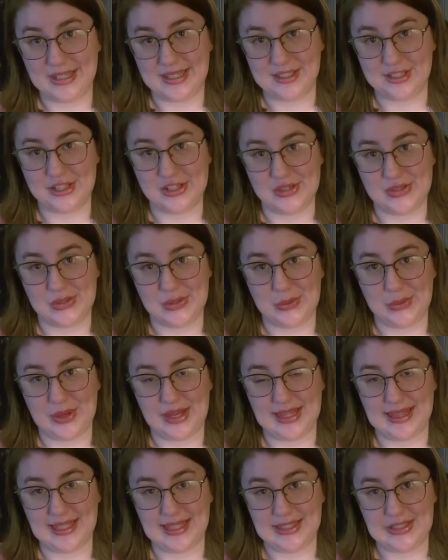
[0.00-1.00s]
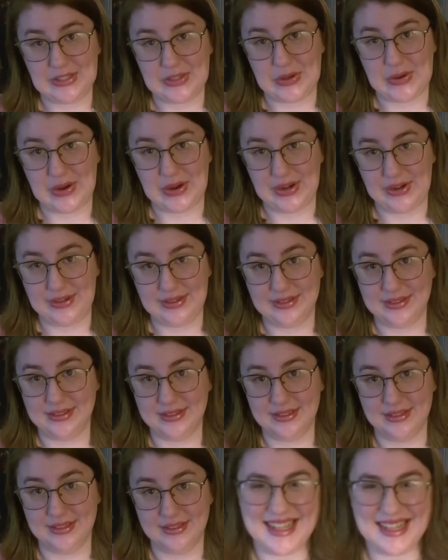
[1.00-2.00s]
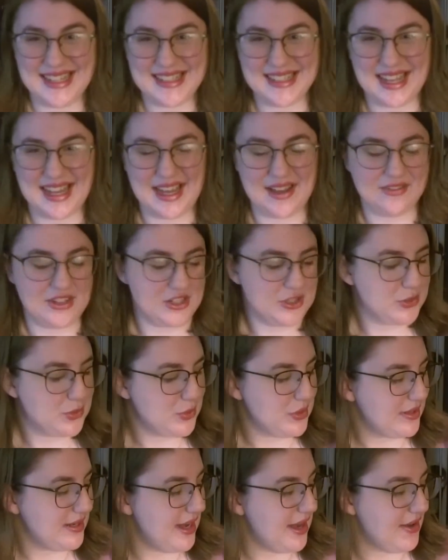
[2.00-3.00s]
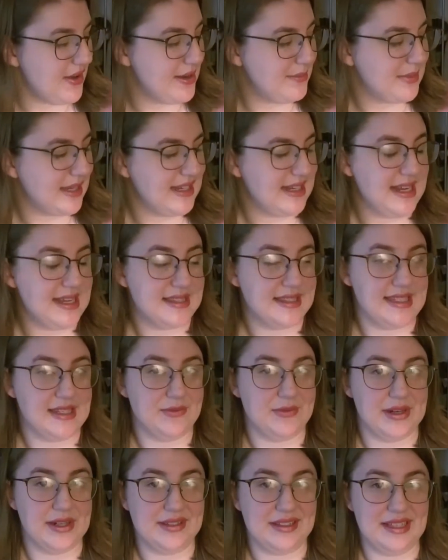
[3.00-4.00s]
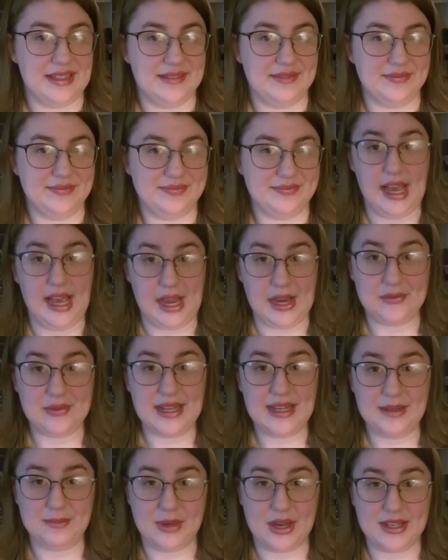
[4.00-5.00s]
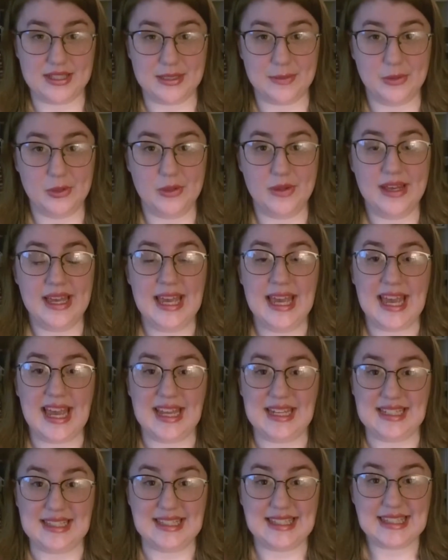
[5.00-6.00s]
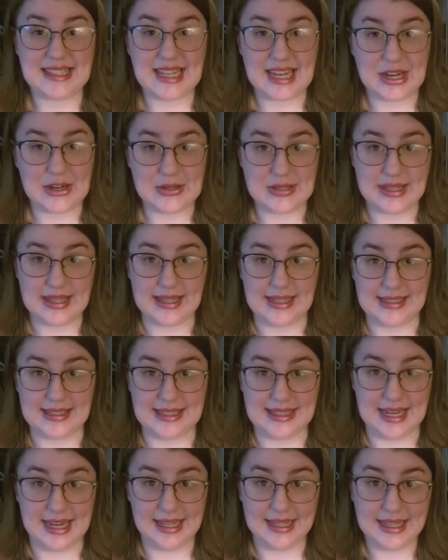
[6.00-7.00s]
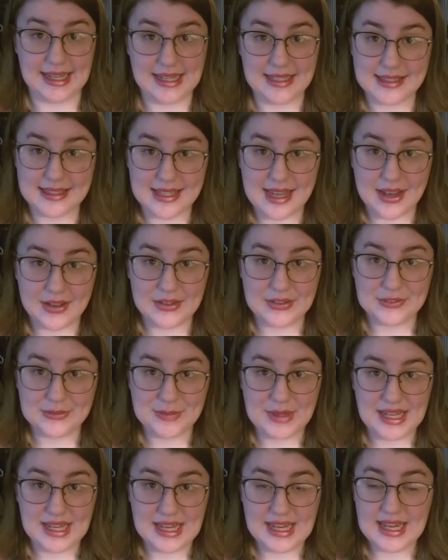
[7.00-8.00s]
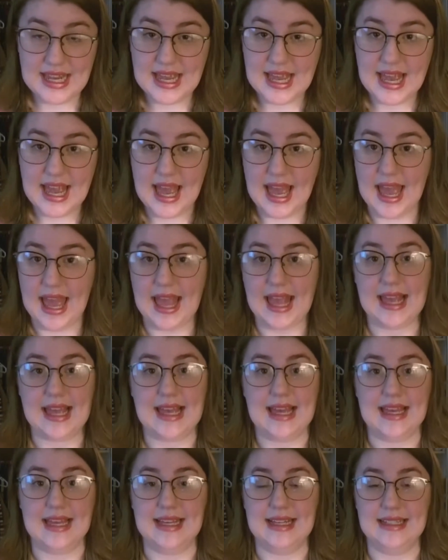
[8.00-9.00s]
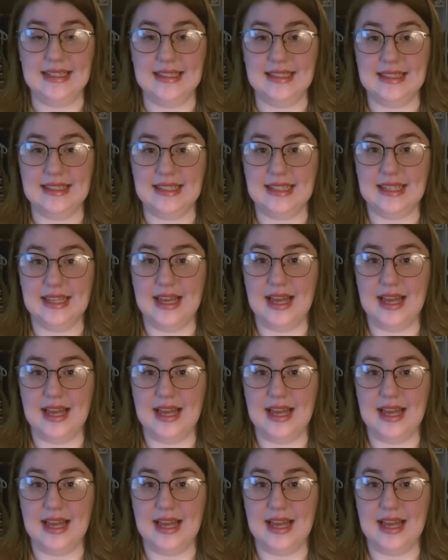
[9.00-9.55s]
but it's just the way things are. Next I have Extraordinary by Nancy Whelan. I read Impossible, and it scared the daylights out of me, and